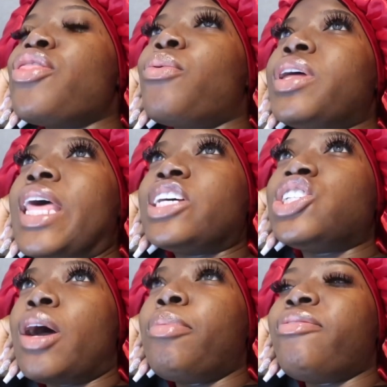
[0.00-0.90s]

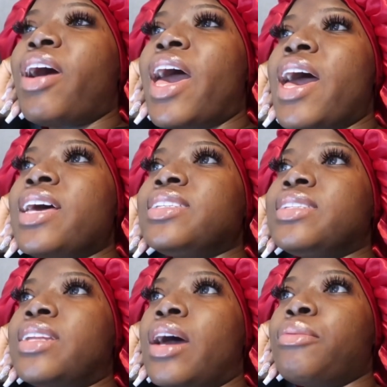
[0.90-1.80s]
Shopify has
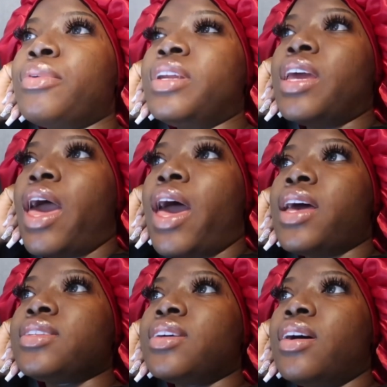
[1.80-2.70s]
is not really
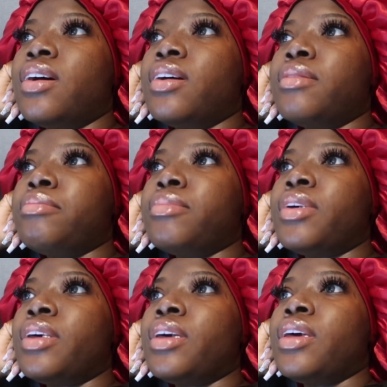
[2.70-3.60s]
as
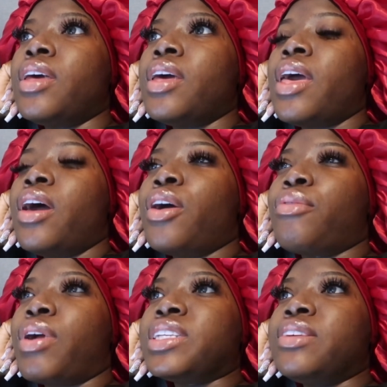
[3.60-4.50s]

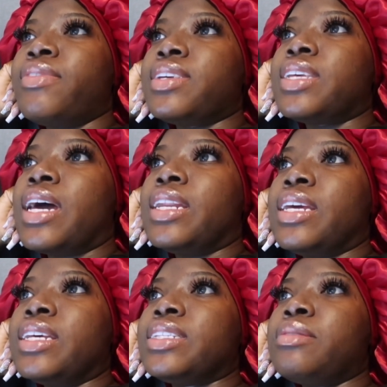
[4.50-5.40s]
aggressive as I
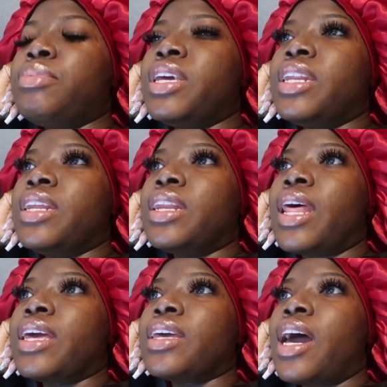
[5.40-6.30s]
needed to be, and it,
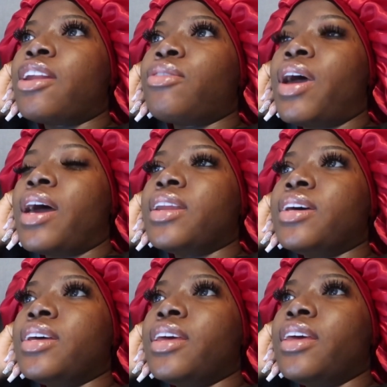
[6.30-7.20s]
like I don't know how
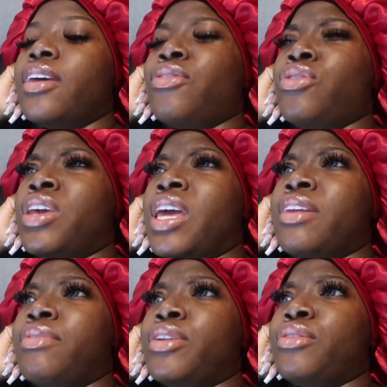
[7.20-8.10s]
to, if you
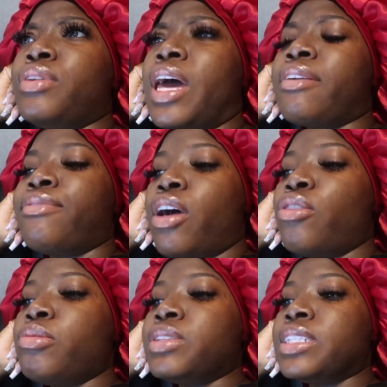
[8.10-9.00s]
can't even do like
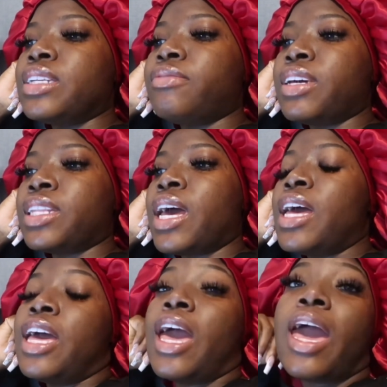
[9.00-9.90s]
follow-ups and stuff like
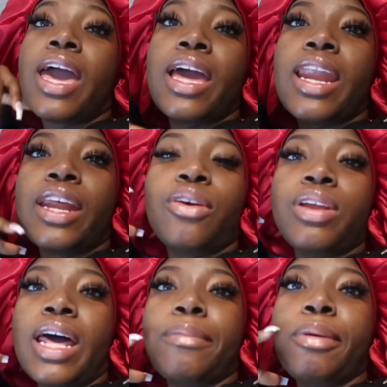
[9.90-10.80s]
that. And I
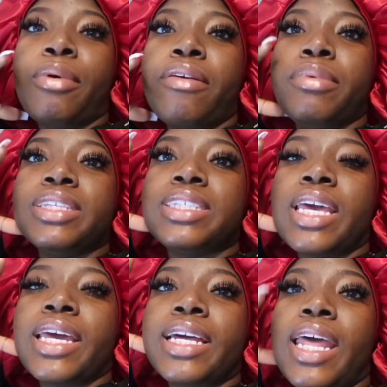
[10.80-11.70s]
know a lot of people have been
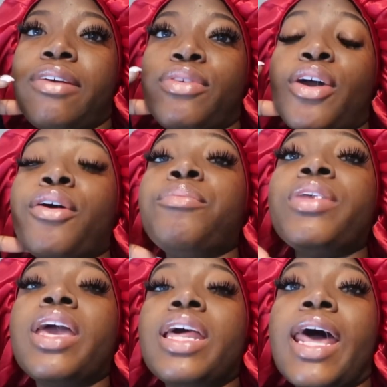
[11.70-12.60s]
saying Klaviyo,
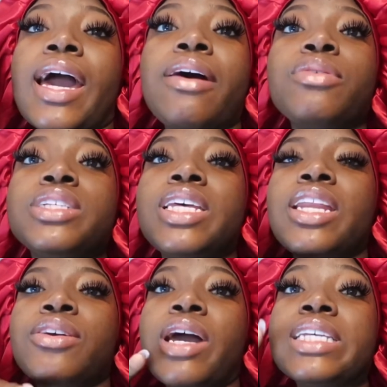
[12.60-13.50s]
and like I was
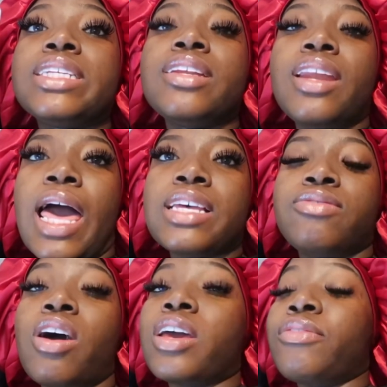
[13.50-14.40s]
telling you guys in the
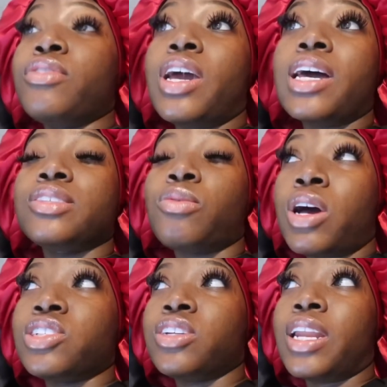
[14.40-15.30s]
last vlog, if you guys
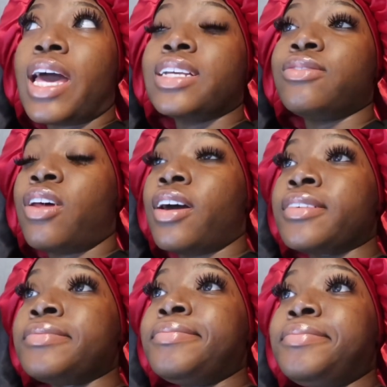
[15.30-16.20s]
watched the last
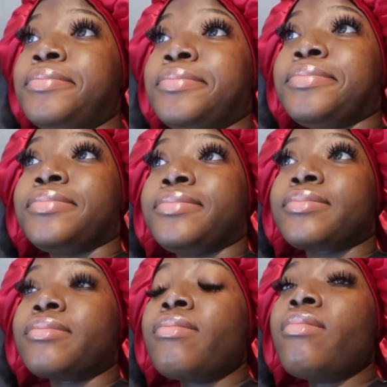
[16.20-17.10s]
vlog,
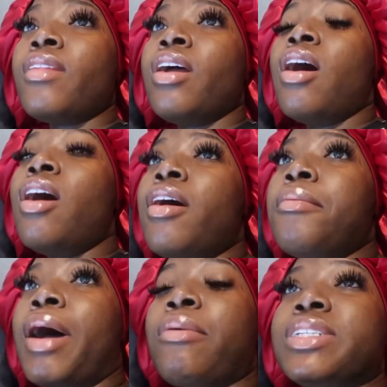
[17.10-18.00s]

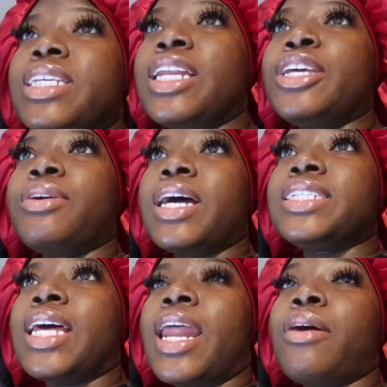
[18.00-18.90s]
I was telling you
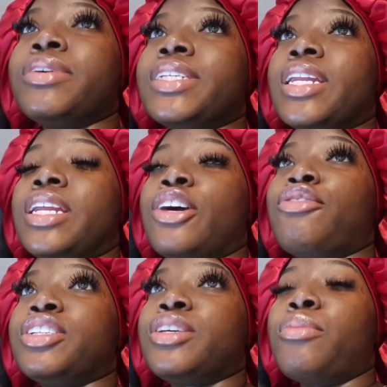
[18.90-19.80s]
guys that I was gonna look
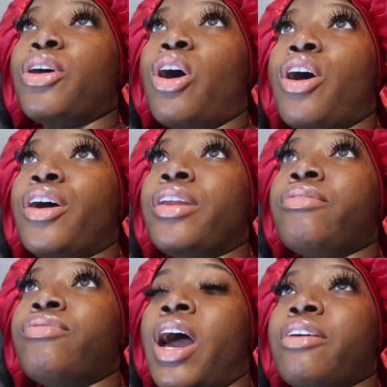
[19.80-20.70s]
for someone on
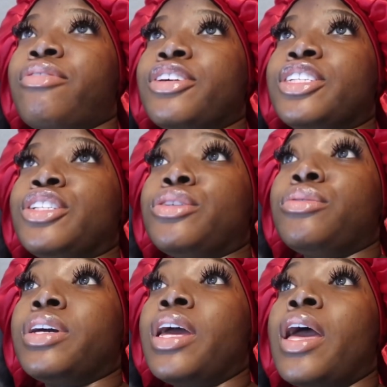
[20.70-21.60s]
Fiverr to
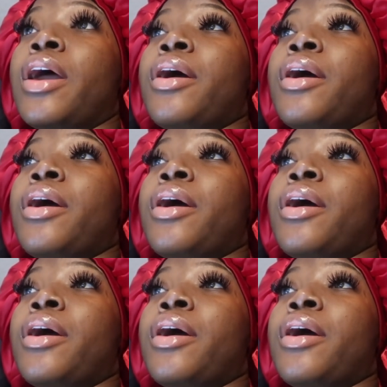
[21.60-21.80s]
do it,